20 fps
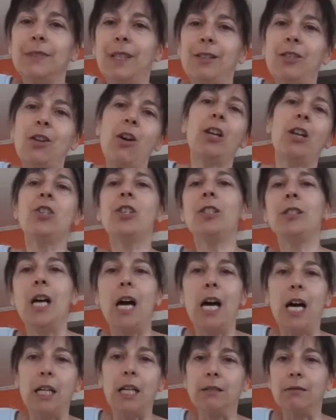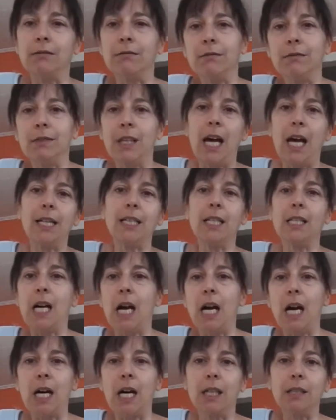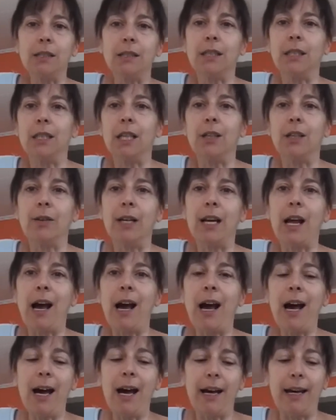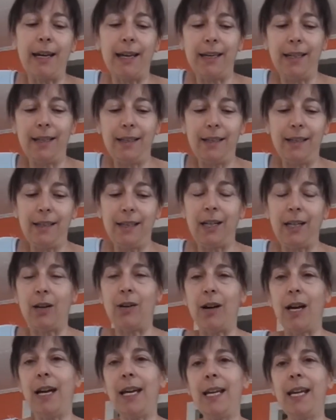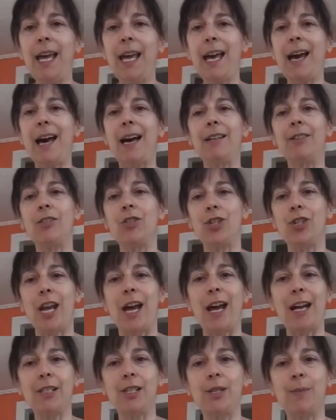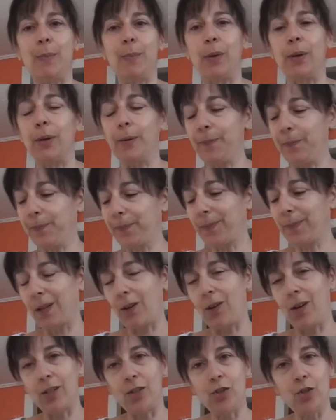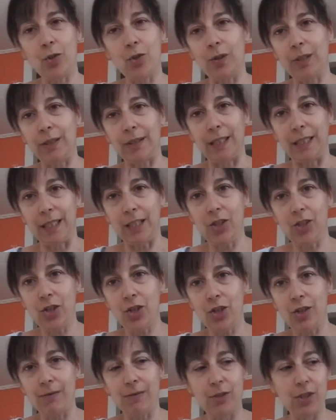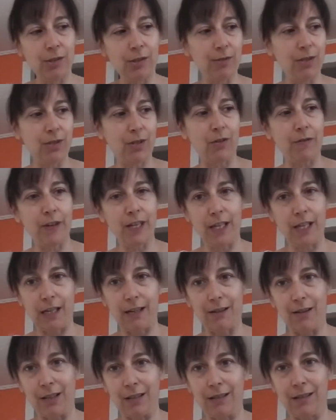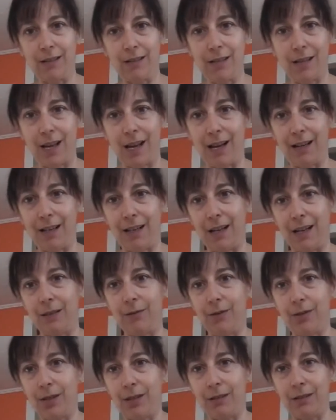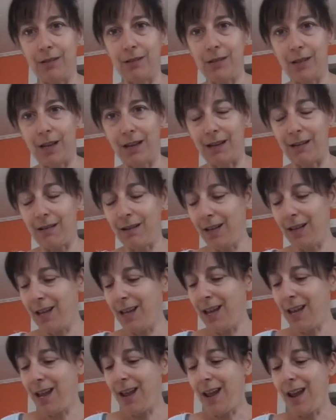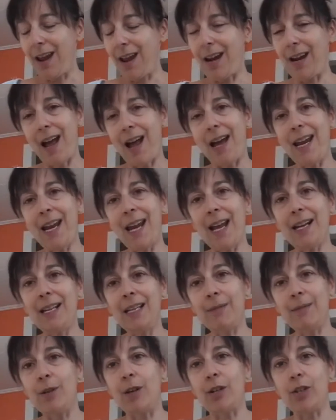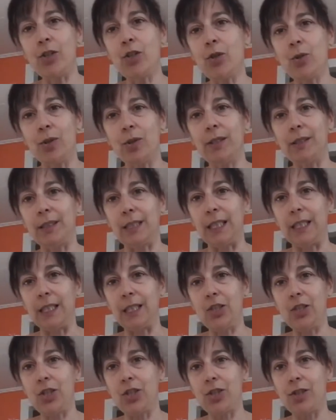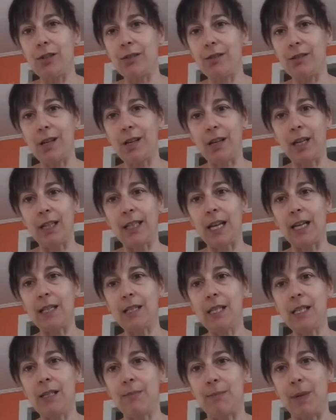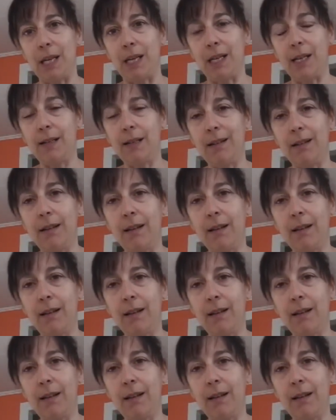nonchalant and la di da, and I had Jasper on a short leash. She was over here on this side and I was on this side, and I had him on a short leash against me